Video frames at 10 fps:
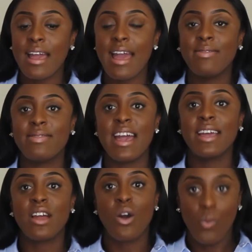and
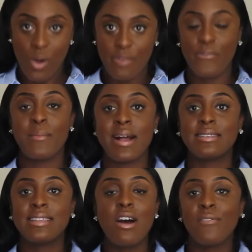then work for
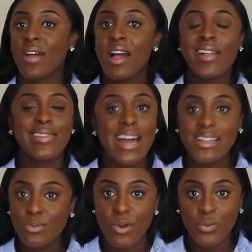myself.
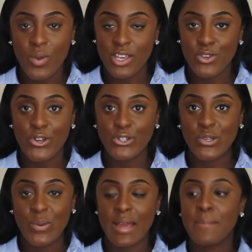That's one way you can
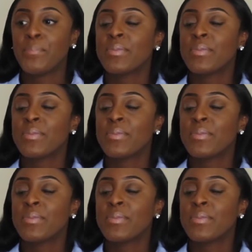do it.